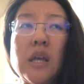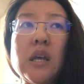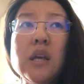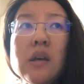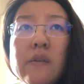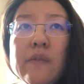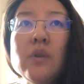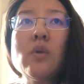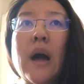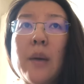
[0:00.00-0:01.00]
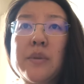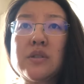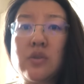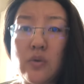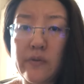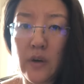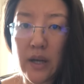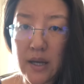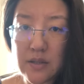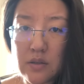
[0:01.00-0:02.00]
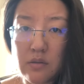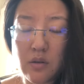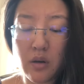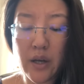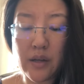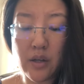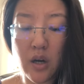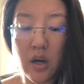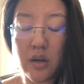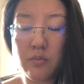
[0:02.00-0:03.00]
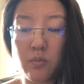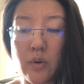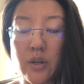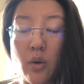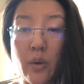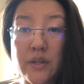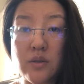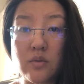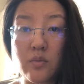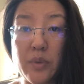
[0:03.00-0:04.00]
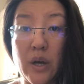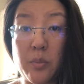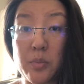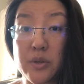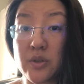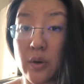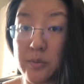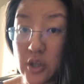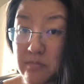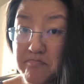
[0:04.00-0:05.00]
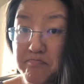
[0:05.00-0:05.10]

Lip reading: If you happen to forget your Keller Card when you're going to pick up a prescription,